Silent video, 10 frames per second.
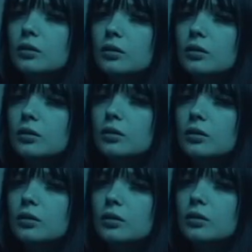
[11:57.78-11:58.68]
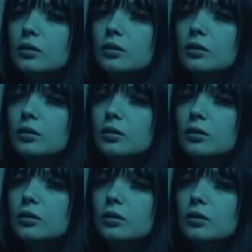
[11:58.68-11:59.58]

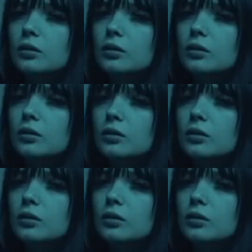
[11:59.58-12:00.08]
(not speaking)